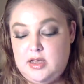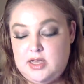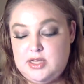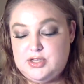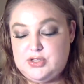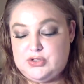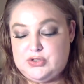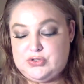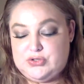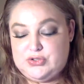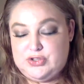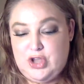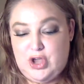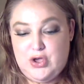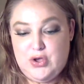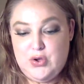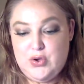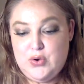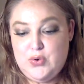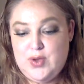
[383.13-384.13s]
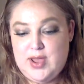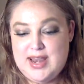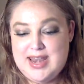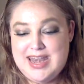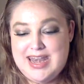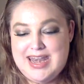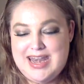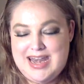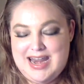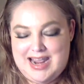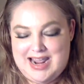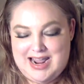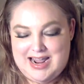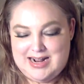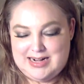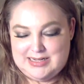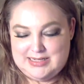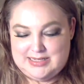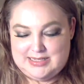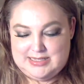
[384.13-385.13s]
So,
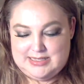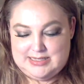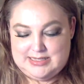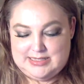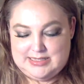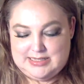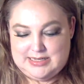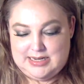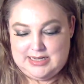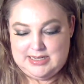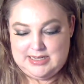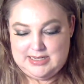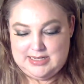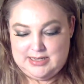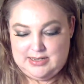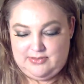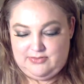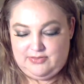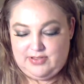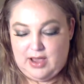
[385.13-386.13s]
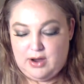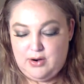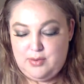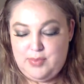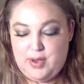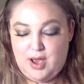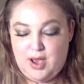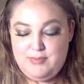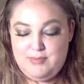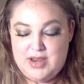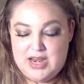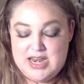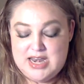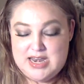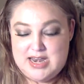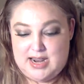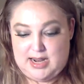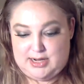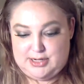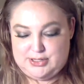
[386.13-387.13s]
next Flower Bomb
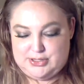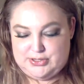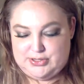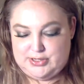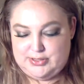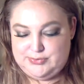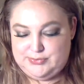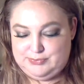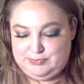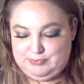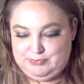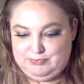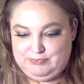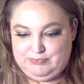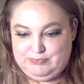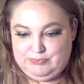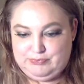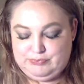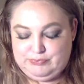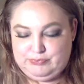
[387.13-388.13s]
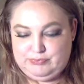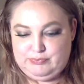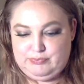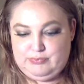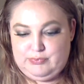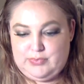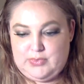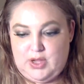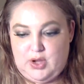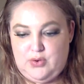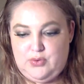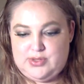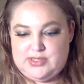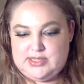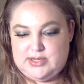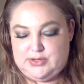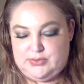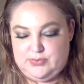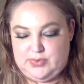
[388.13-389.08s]
Nectar. Oh, it's going to